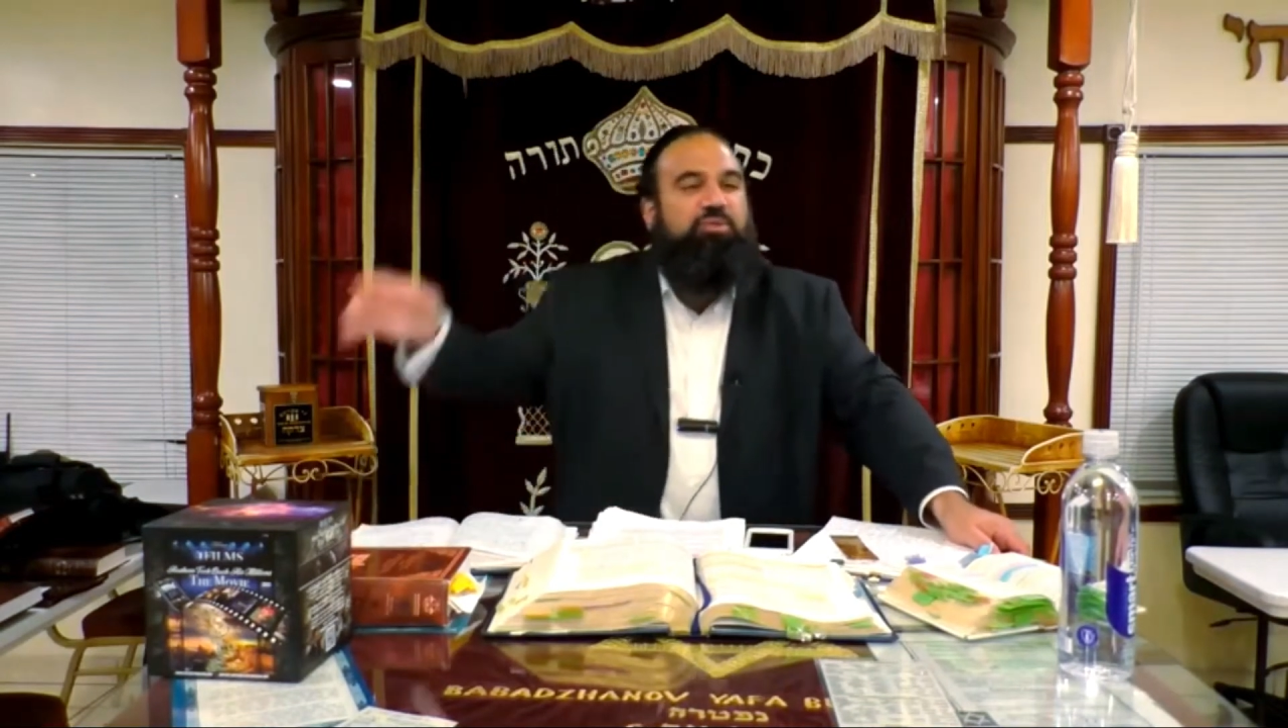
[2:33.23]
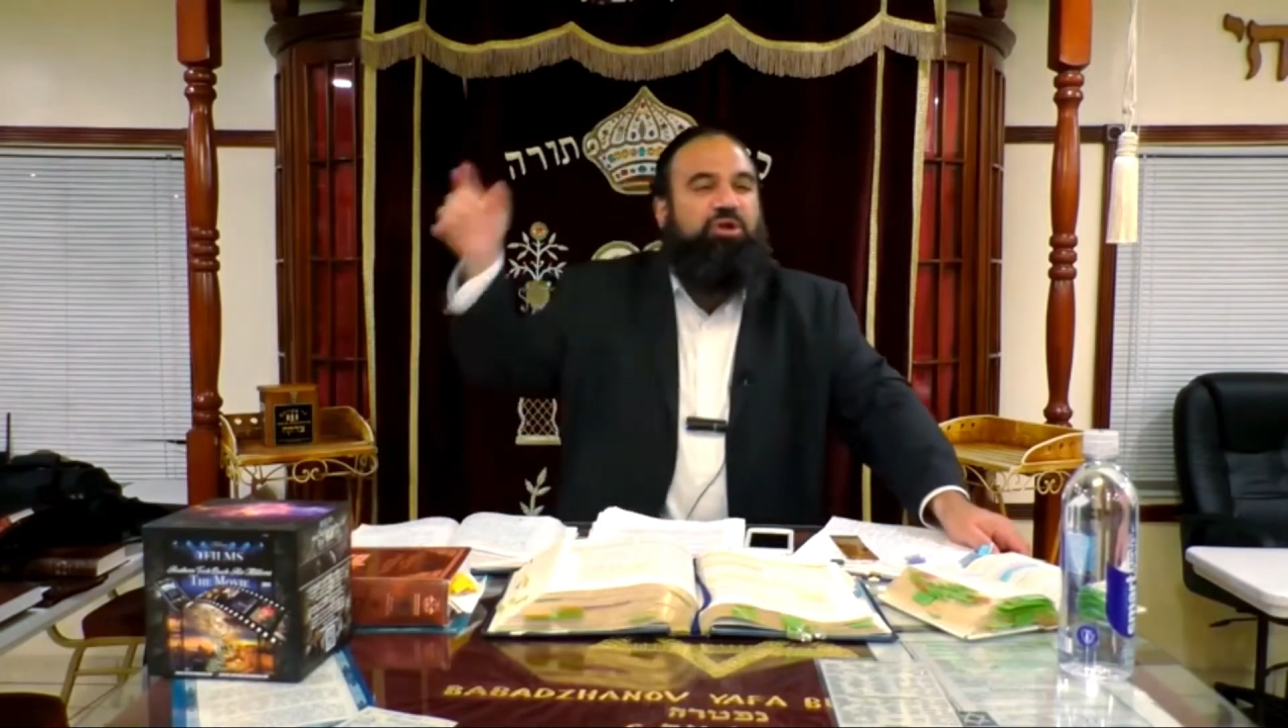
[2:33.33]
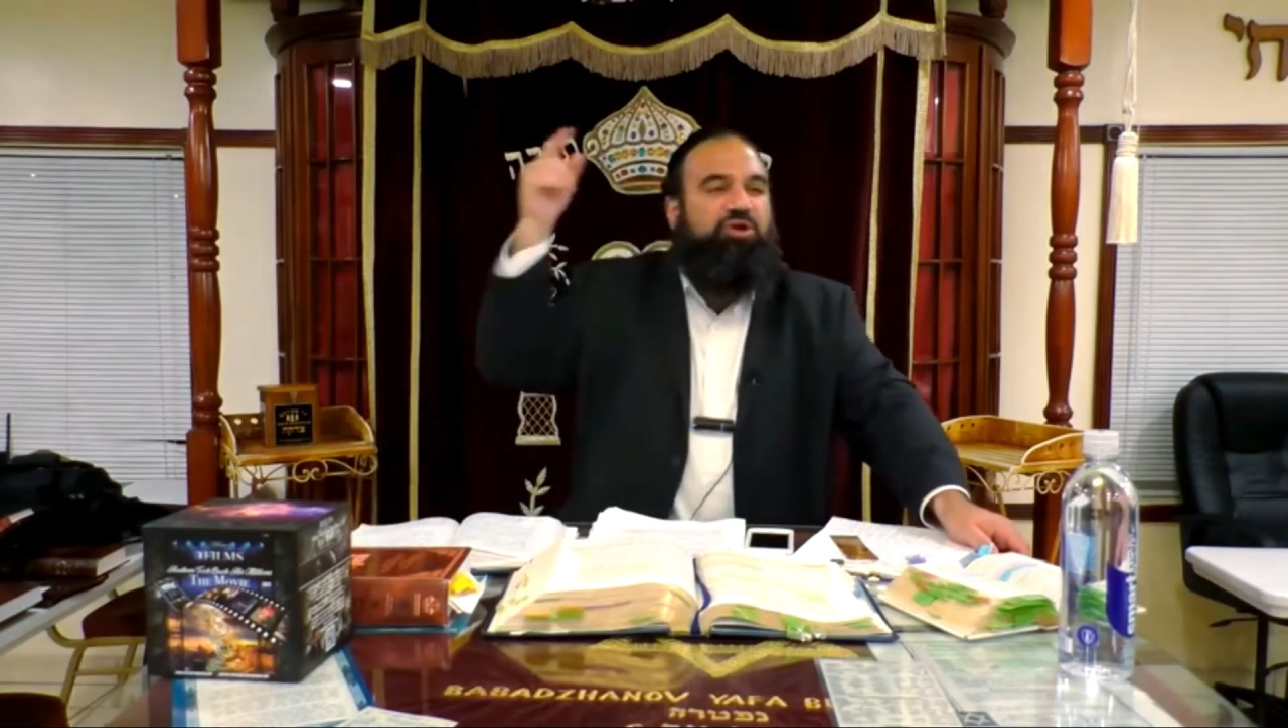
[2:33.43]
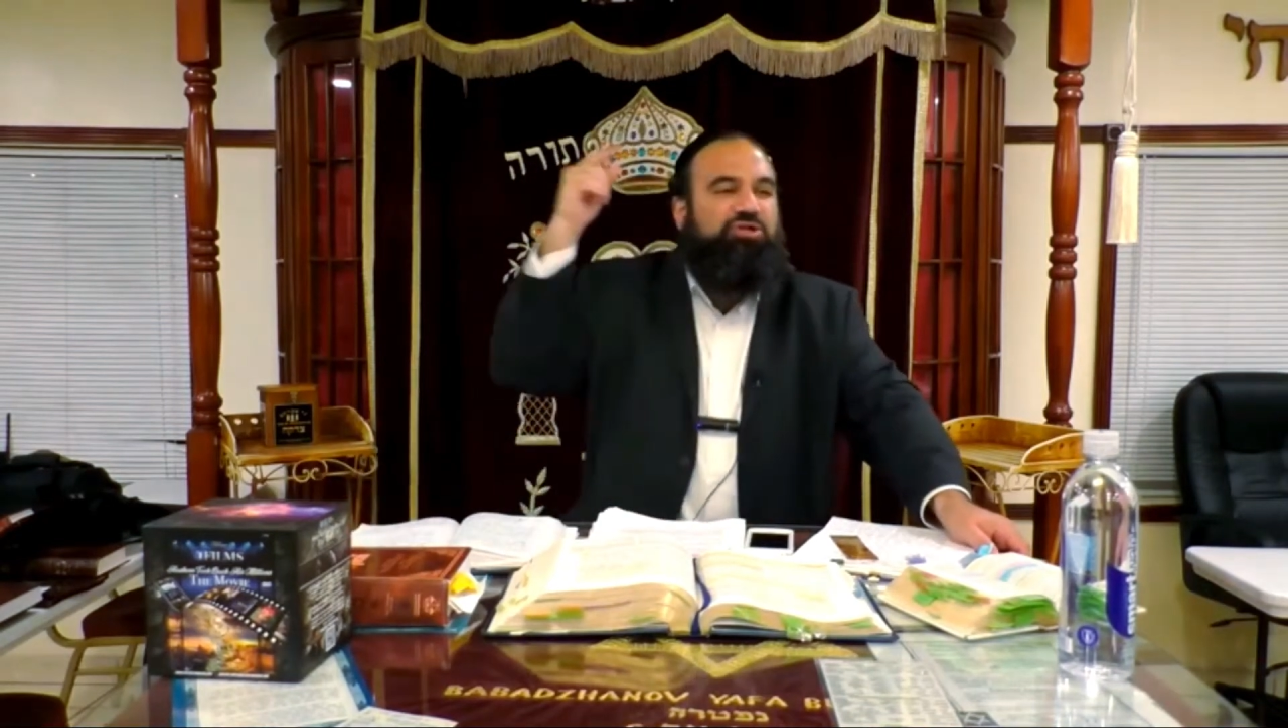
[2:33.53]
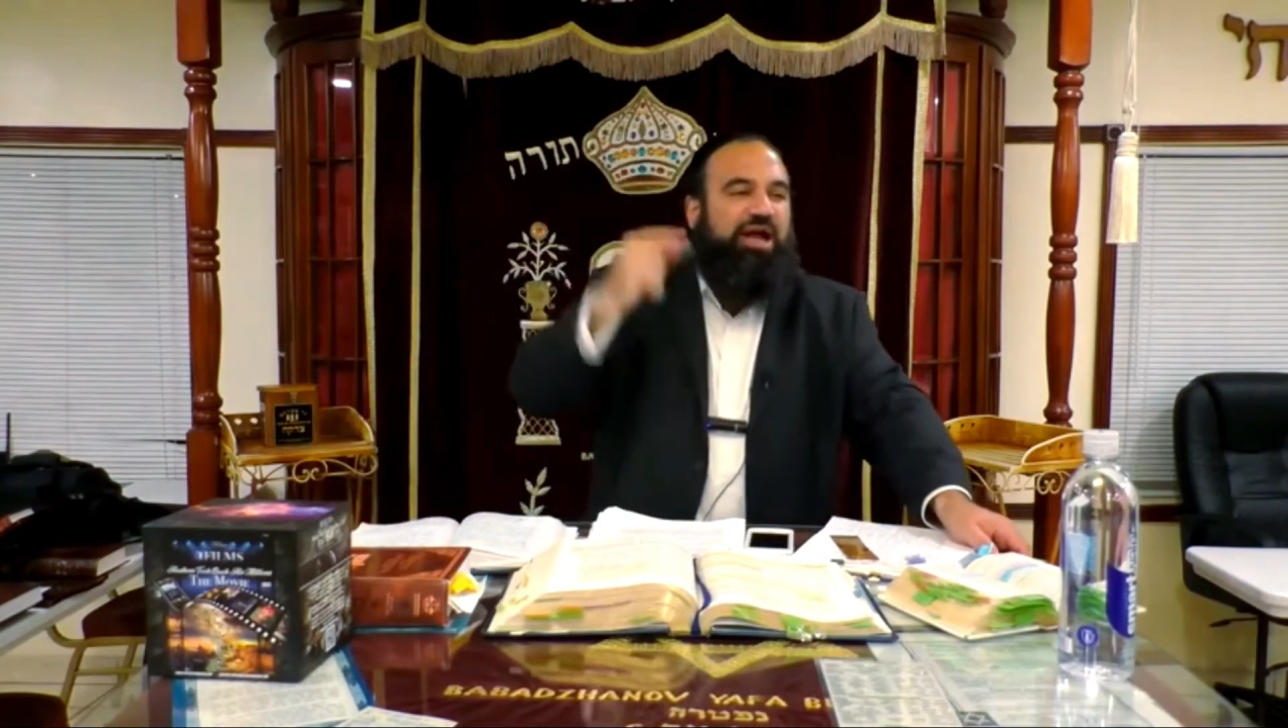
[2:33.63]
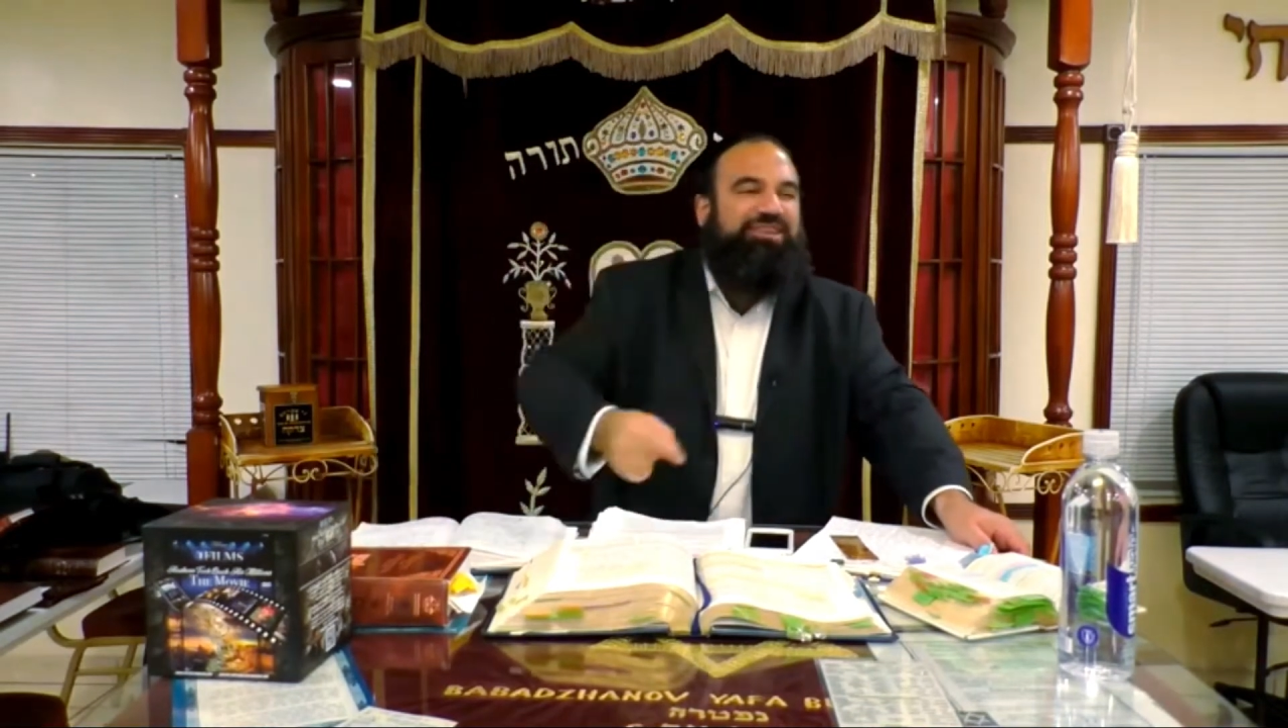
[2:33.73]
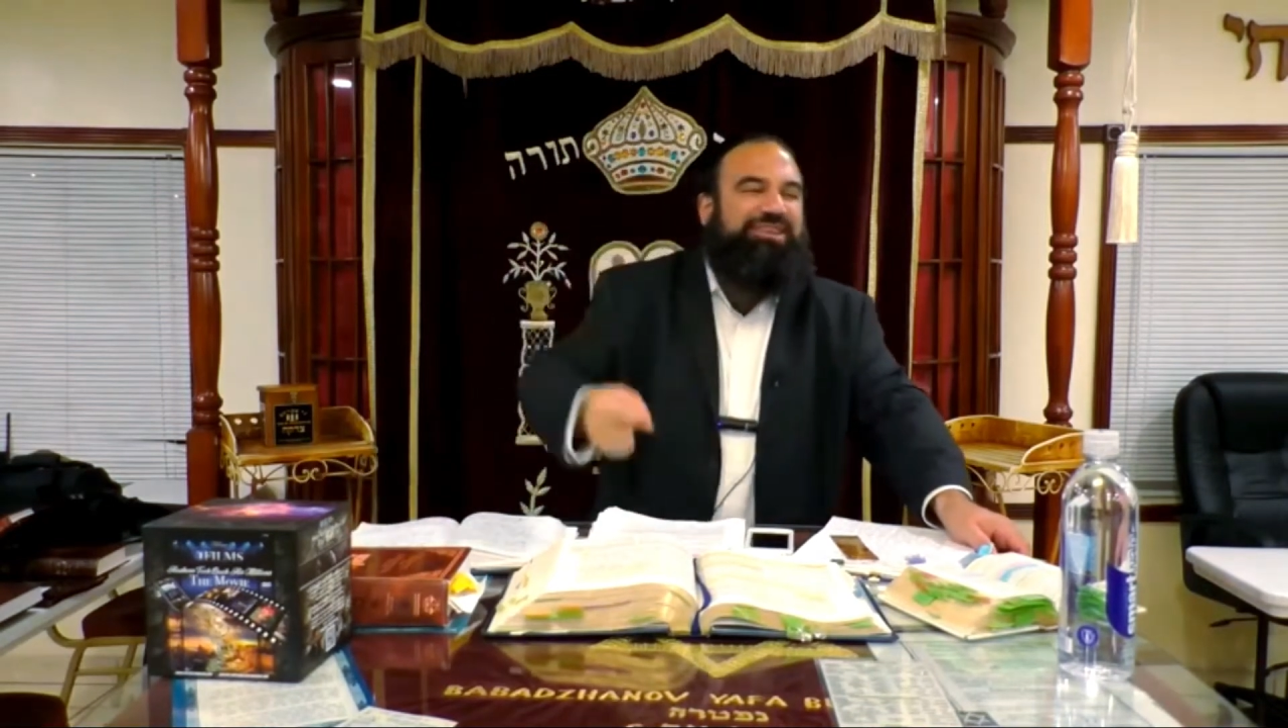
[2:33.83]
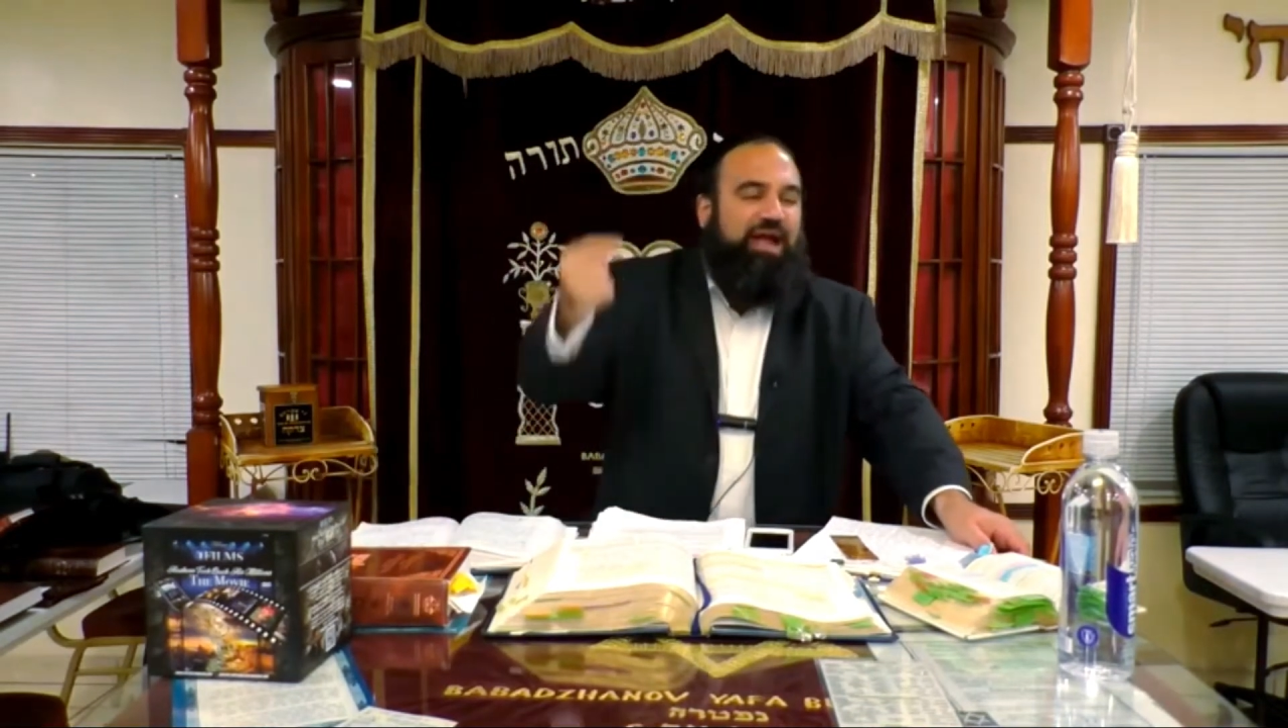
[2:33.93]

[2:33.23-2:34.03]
Because